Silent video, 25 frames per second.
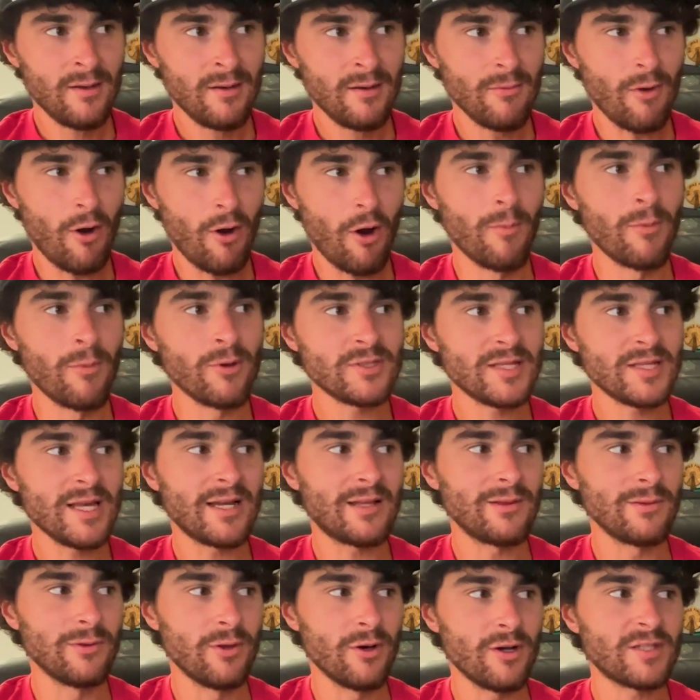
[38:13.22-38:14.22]
almost like
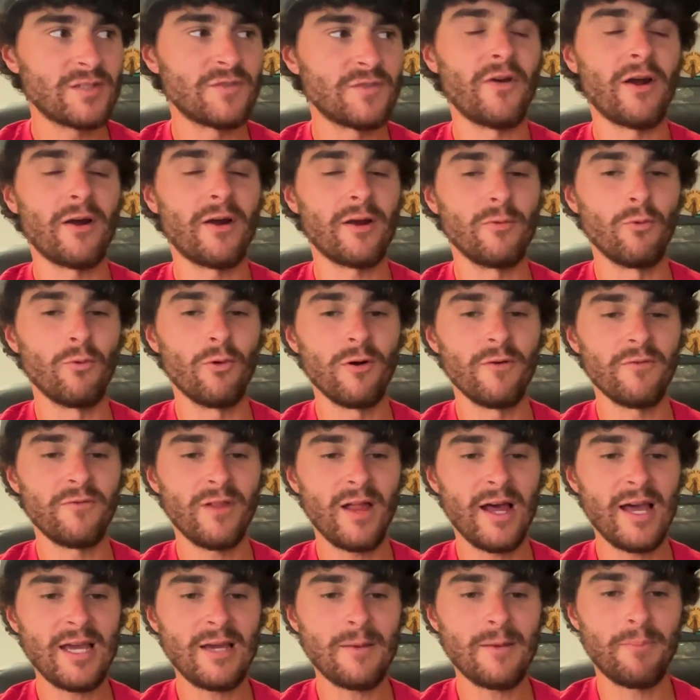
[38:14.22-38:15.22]
looks very
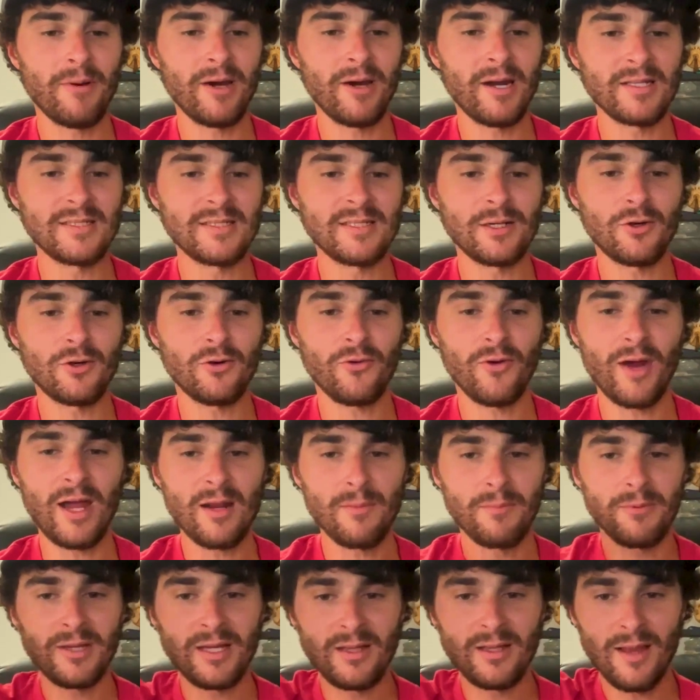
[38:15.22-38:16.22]
wolf-like, but is
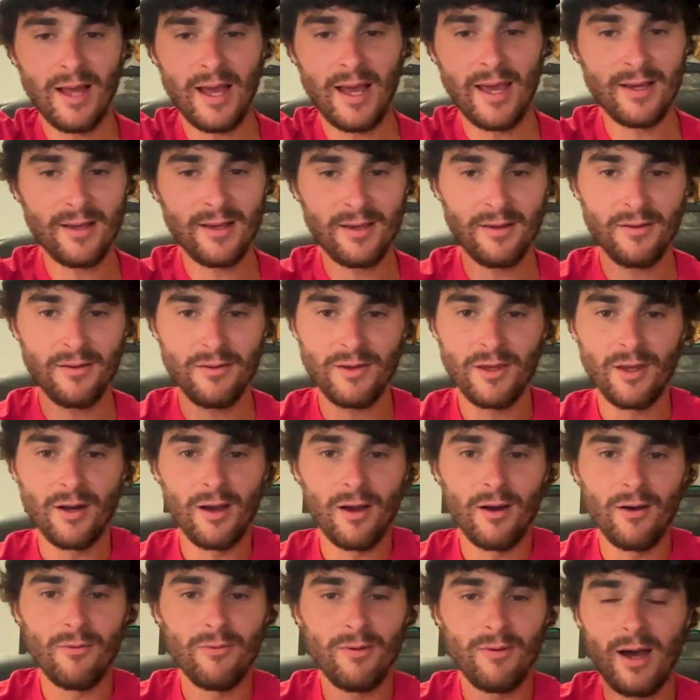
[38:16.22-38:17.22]
incredibly like, I
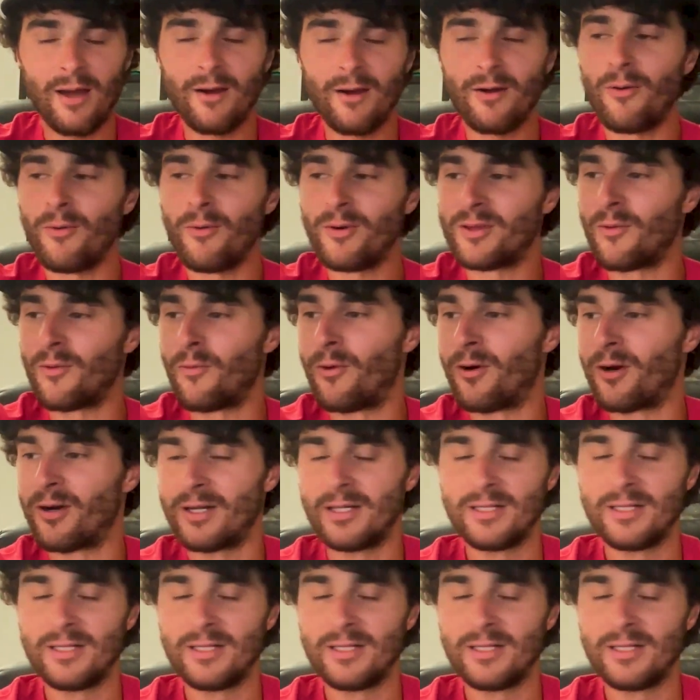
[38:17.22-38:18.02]
don't know what the word is,